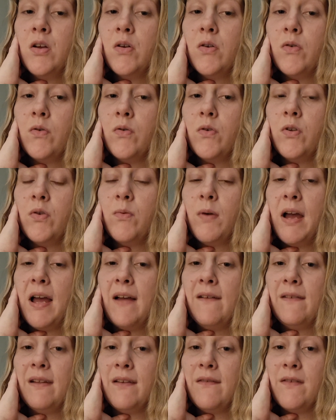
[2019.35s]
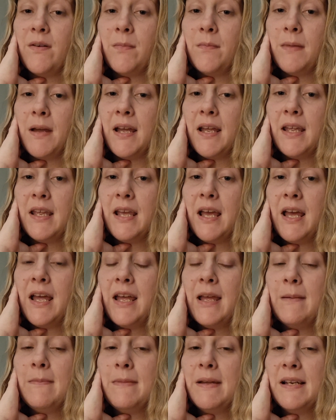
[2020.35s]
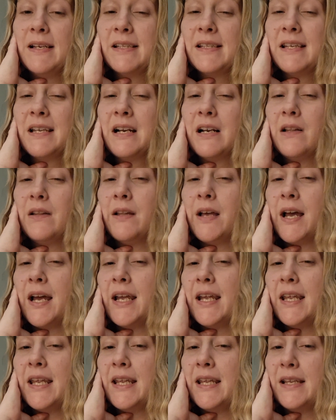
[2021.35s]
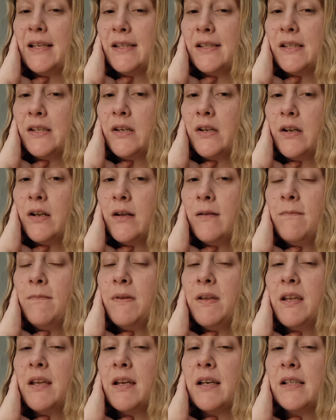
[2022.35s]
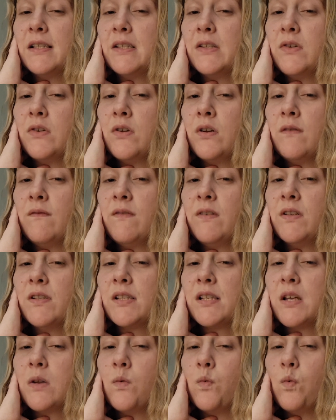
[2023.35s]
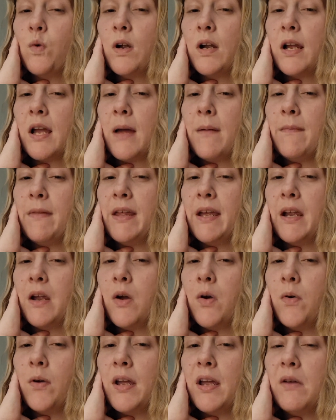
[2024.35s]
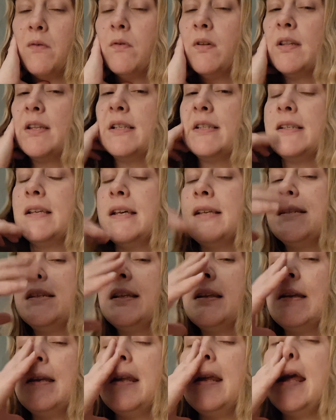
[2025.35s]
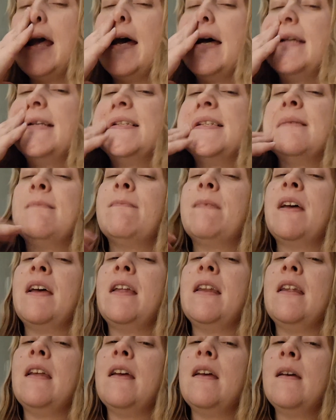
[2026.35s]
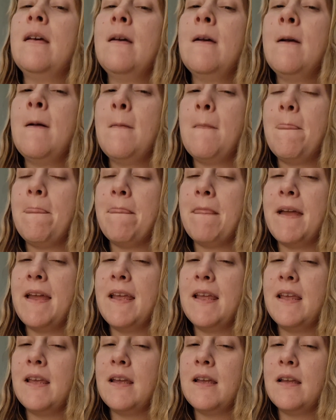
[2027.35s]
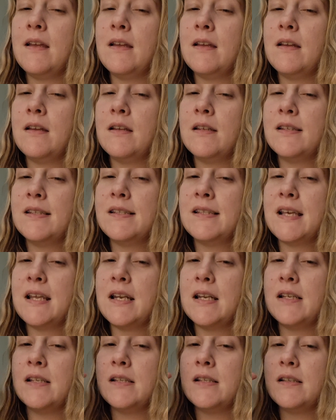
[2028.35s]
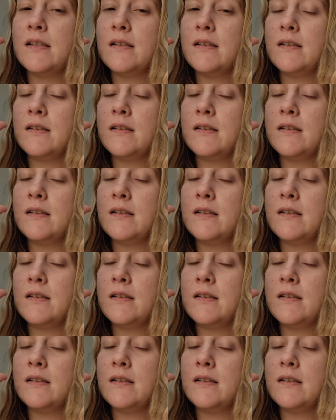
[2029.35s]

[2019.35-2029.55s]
who you haven't even met yet, it makes it a lot easier, because the universe can work on, be like, okay, well, this hasn't yet been, like, set and,